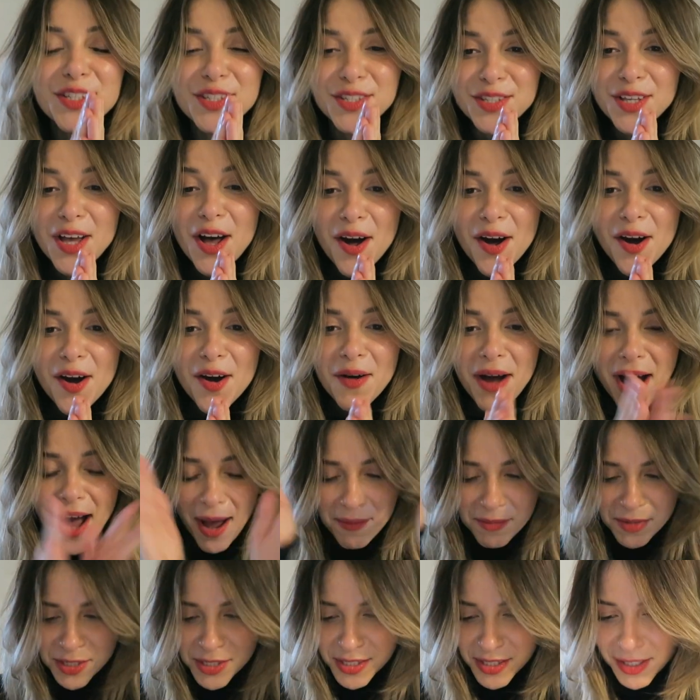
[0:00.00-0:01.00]
So
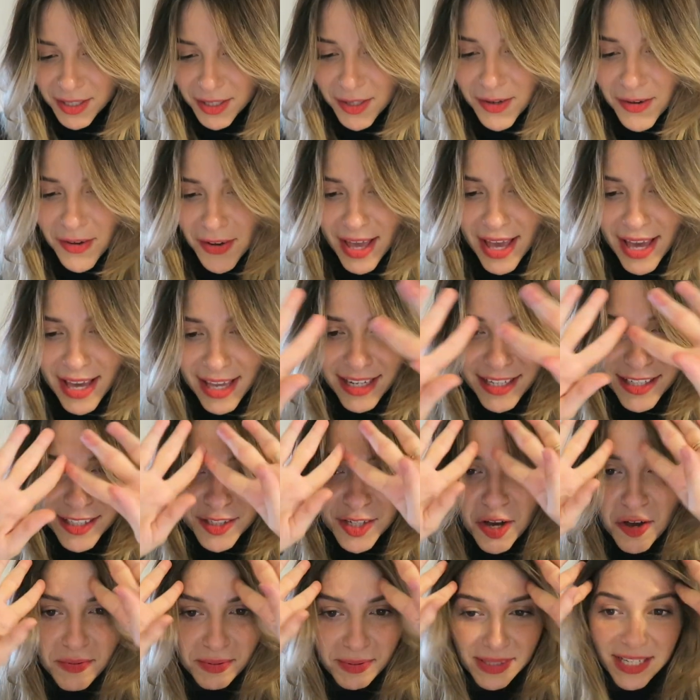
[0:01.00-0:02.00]
I'm just gonna go ahead and
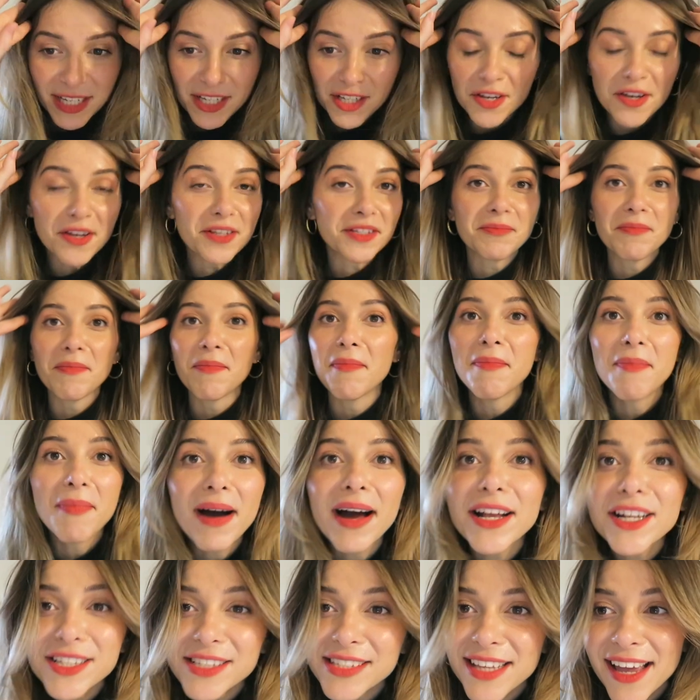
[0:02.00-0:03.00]
top stitch as
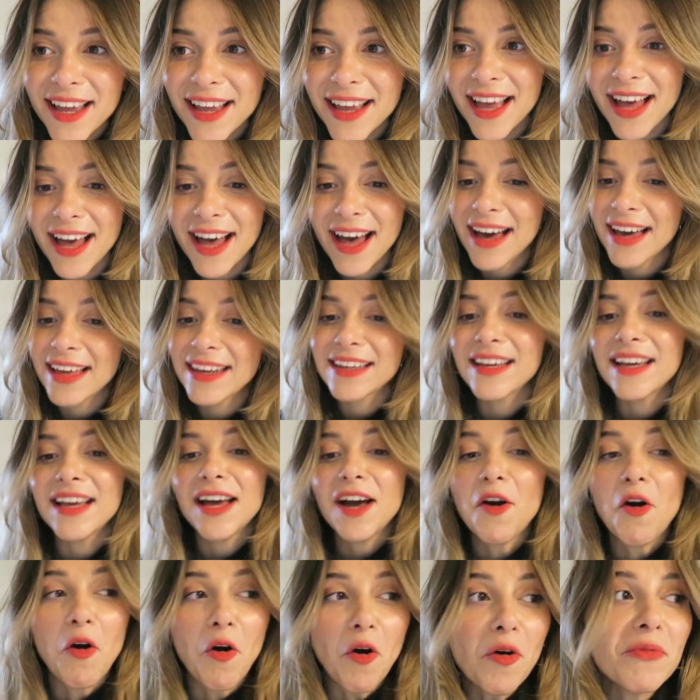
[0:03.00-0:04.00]
much as I can.
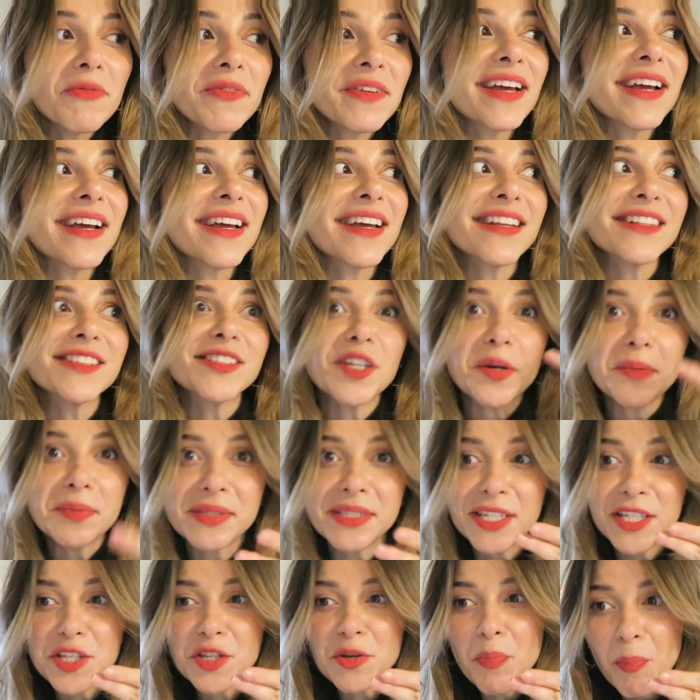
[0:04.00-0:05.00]
Hopefully I can top
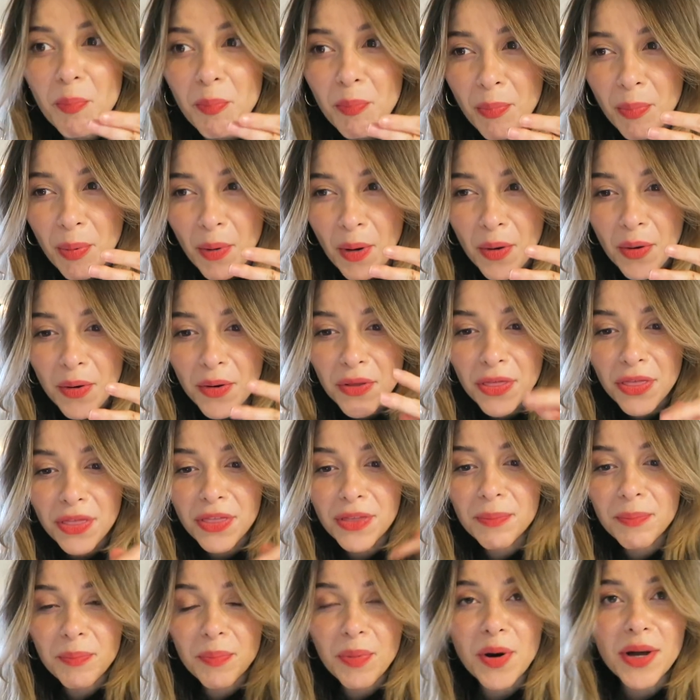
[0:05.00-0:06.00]
stitch both
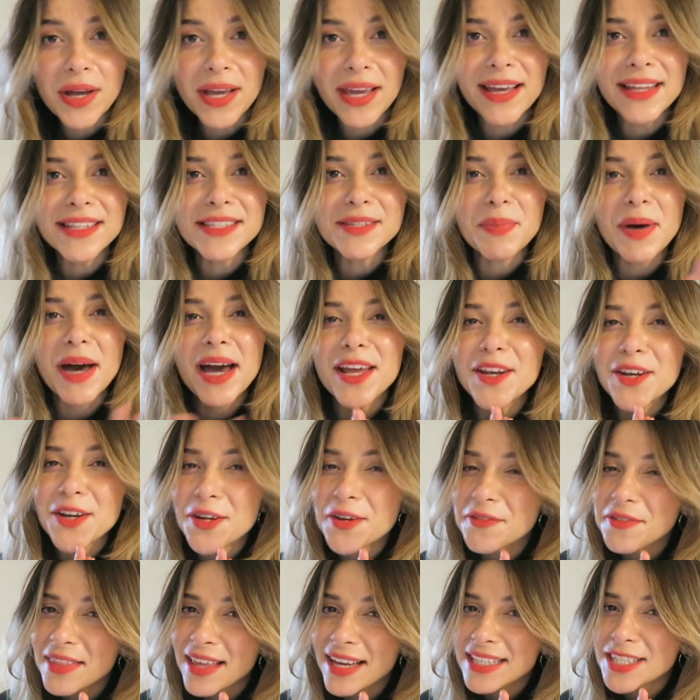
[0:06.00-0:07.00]
pockets. I don't know
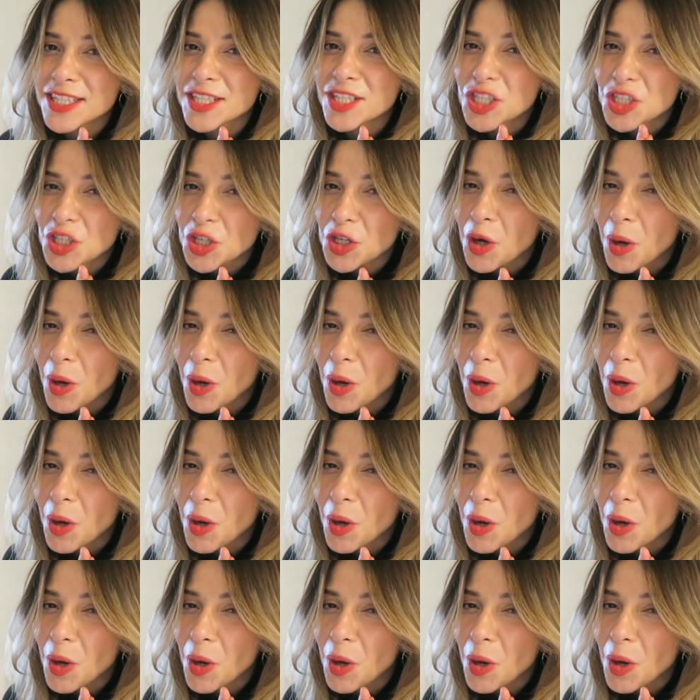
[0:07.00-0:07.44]
if that's too